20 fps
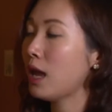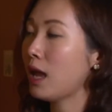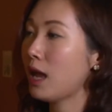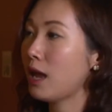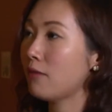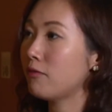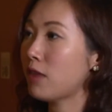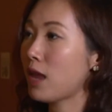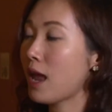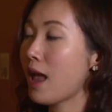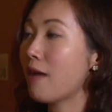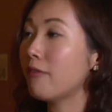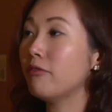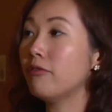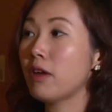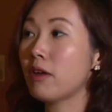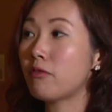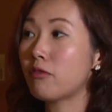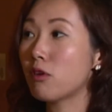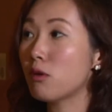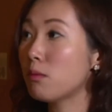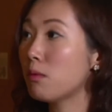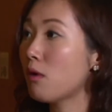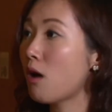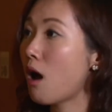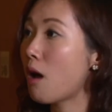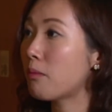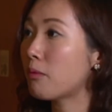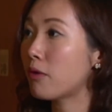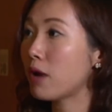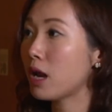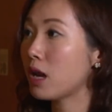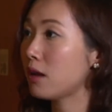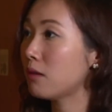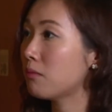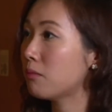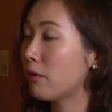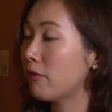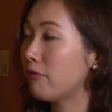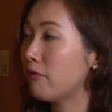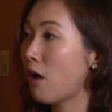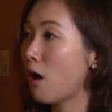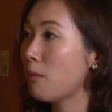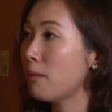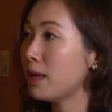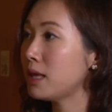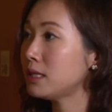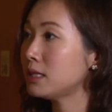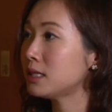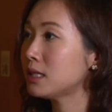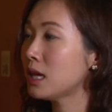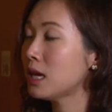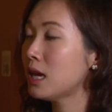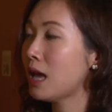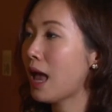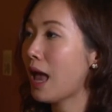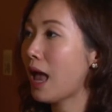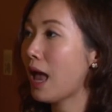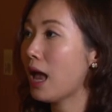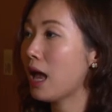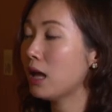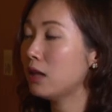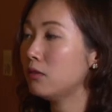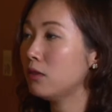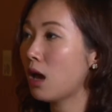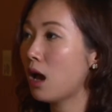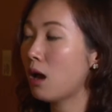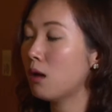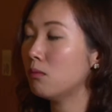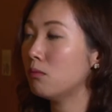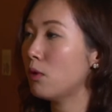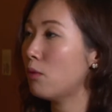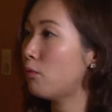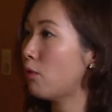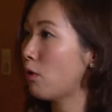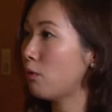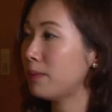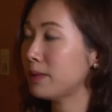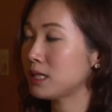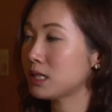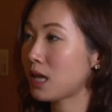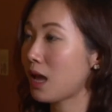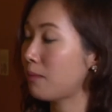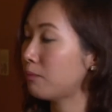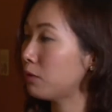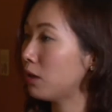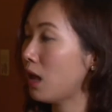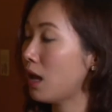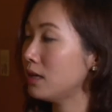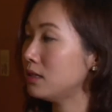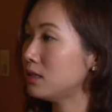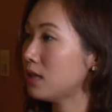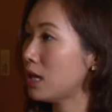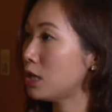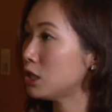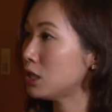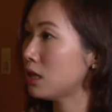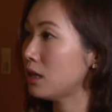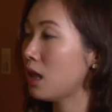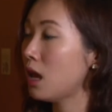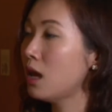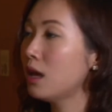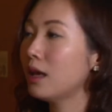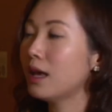if they have favorable operating performance and robust capitalization,